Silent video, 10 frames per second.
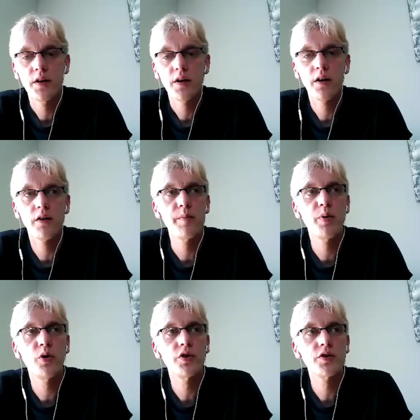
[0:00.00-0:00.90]
are
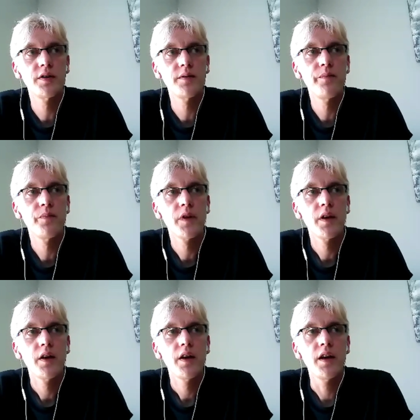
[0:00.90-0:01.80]
important.
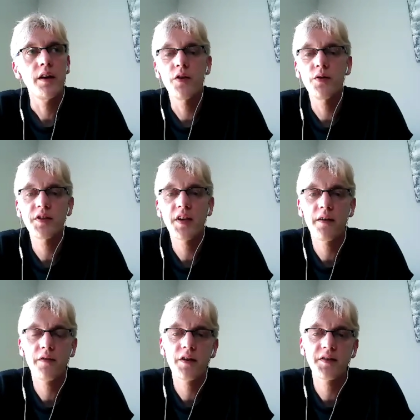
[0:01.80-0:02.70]
If you say,
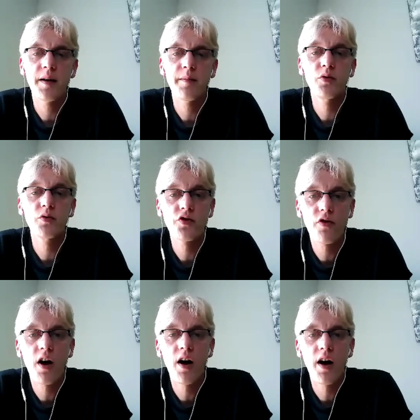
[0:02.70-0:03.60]
for example,
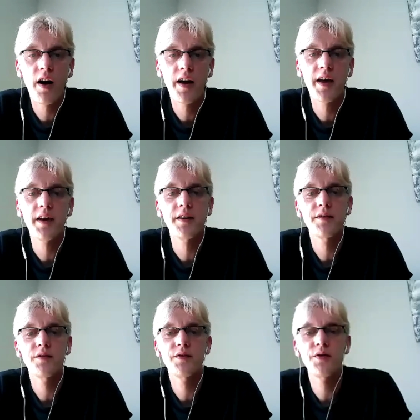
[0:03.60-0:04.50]
try
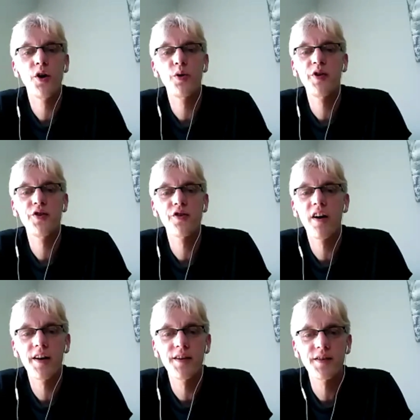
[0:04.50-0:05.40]
to open your
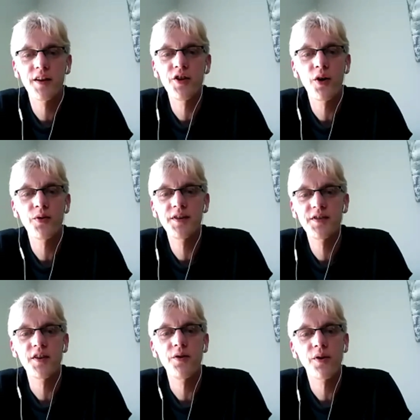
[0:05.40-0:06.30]
eyes and notice
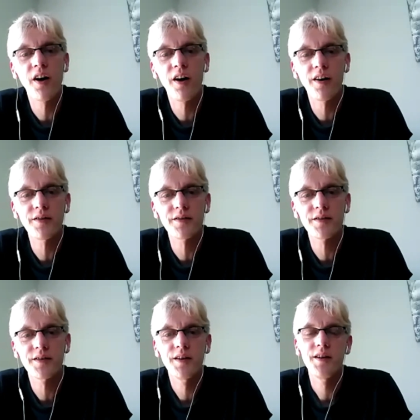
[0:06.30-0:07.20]
that you can't,
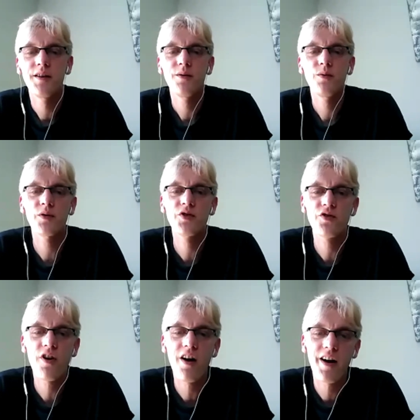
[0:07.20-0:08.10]
well,
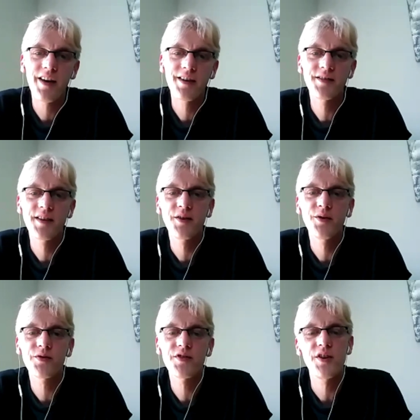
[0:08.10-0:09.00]
try
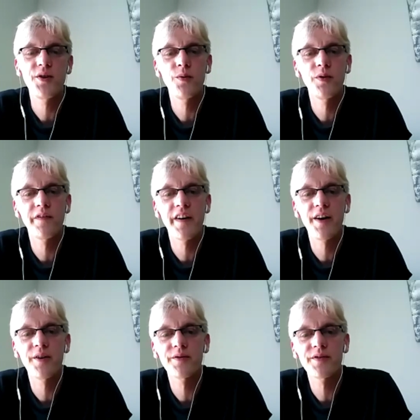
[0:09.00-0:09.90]
signals that you will
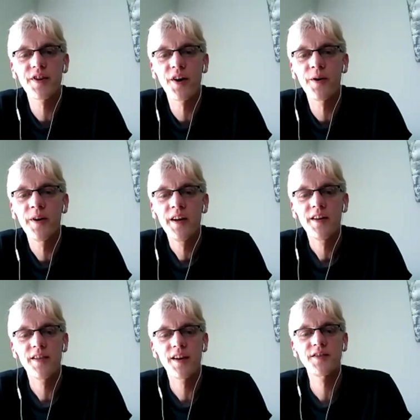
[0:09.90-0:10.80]
fail. So
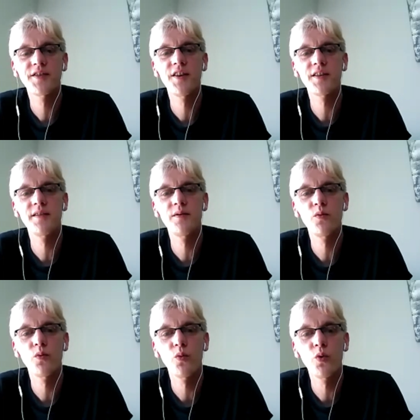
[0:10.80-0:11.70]
there's
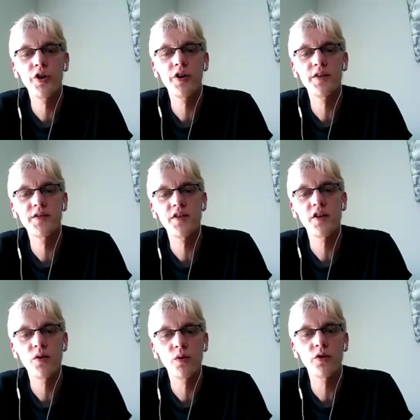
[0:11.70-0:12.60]
certain words that
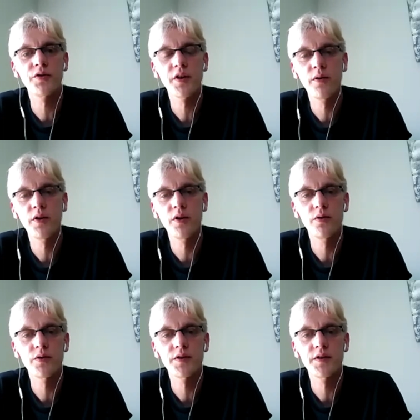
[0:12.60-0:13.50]
you also
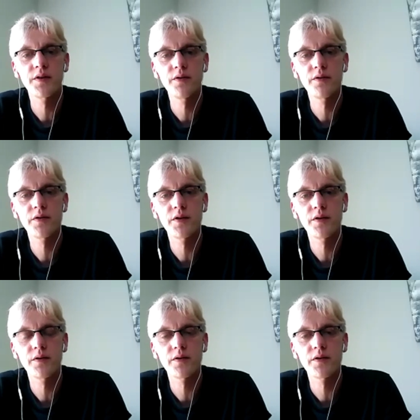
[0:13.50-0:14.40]
use to
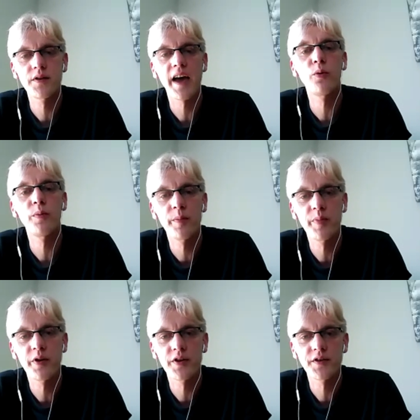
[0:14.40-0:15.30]
help the
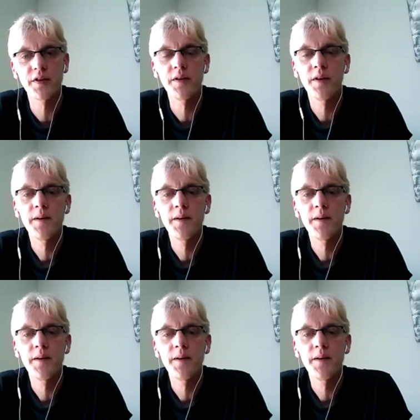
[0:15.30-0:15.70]
person